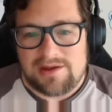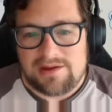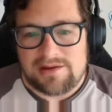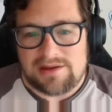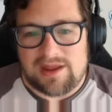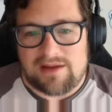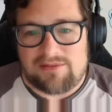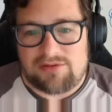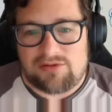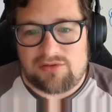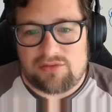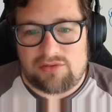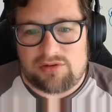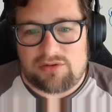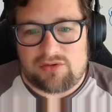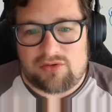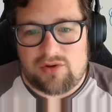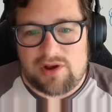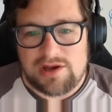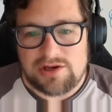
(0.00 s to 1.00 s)
Devstral is a
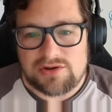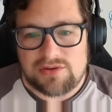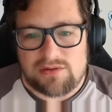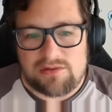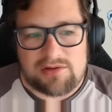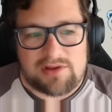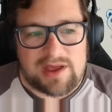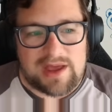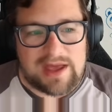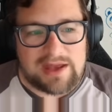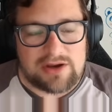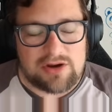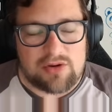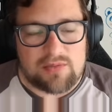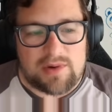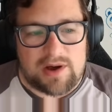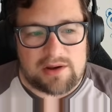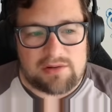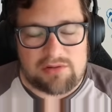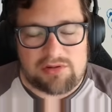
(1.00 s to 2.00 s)
great choice to add to your
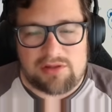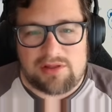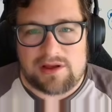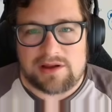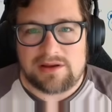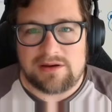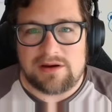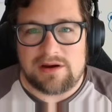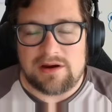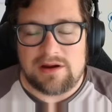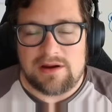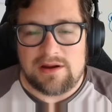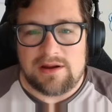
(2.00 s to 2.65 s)
model selector.